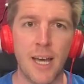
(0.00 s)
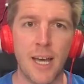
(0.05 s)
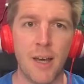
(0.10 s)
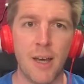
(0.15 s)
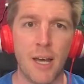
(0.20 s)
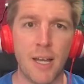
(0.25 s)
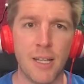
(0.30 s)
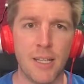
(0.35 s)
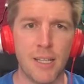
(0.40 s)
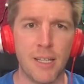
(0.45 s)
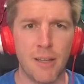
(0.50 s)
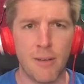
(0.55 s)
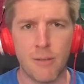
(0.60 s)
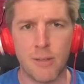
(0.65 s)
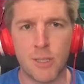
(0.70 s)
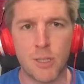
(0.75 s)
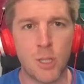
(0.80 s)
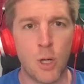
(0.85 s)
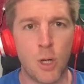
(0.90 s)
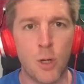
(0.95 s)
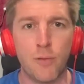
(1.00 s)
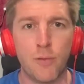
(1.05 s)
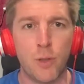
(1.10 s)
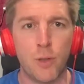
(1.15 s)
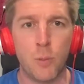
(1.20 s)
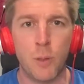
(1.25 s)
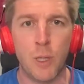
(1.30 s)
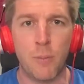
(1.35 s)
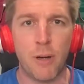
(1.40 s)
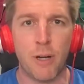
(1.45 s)
So few people are
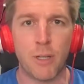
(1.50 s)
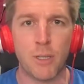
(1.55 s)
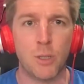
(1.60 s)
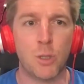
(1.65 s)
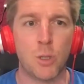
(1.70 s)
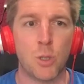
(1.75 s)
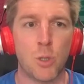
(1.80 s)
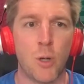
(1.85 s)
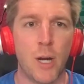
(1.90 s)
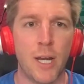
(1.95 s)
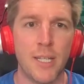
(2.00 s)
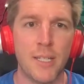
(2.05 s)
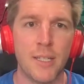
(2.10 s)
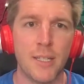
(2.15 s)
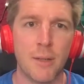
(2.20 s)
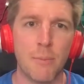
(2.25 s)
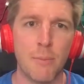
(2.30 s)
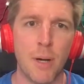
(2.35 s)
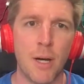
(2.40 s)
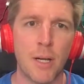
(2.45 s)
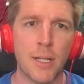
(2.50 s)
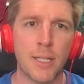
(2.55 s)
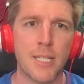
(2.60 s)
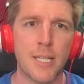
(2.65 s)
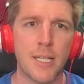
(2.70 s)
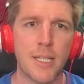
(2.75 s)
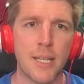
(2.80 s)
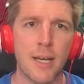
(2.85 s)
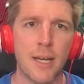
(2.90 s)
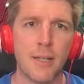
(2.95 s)
actually trained in marketing
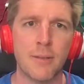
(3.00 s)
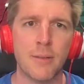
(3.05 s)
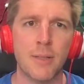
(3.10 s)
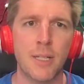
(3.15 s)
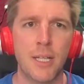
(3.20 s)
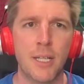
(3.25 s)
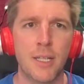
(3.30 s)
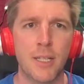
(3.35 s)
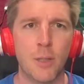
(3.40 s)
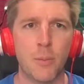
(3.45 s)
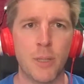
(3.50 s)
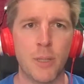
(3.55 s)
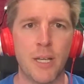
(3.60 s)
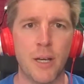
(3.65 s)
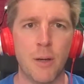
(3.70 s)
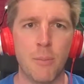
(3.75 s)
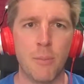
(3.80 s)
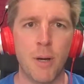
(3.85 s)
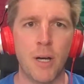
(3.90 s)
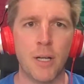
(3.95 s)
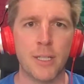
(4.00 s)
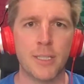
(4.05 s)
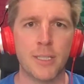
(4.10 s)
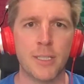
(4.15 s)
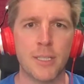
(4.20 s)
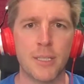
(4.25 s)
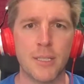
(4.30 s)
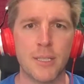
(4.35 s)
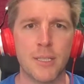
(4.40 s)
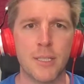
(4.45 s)
now that become marketers.
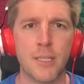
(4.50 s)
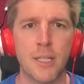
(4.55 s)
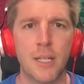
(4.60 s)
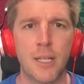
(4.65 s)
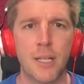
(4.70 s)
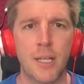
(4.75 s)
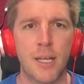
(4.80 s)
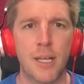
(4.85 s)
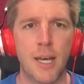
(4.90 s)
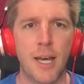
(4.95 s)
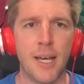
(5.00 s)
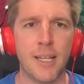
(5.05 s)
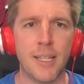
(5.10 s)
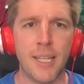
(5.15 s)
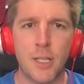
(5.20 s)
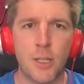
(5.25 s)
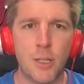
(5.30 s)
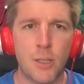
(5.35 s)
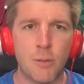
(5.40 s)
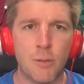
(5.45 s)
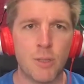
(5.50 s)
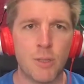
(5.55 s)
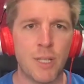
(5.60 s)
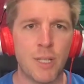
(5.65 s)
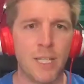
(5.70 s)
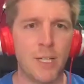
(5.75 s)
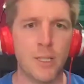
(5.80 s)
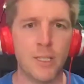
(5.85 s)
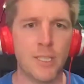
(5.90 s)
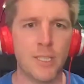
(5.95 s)
They couldn't tell
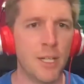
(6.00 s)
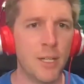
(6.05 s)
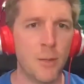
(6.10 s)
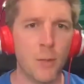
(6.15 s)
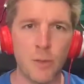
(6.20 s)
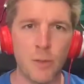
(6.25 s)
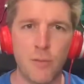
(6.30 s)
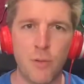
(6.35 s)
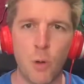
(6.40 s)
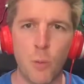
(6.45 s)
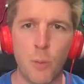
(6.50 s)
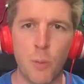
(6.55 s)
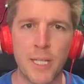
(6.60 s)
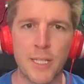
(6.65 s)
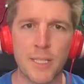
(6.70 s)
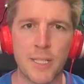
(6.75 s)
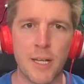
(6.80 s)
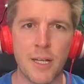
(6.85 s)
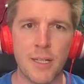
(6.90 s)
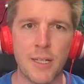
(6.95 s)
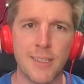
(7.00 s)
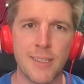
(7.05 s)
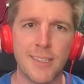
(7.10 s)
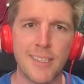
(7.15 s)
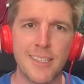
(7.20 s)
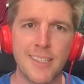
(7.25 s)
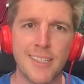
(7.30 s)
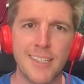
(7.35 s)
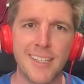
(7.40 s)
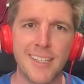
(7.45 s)
you what the four P's are, you know.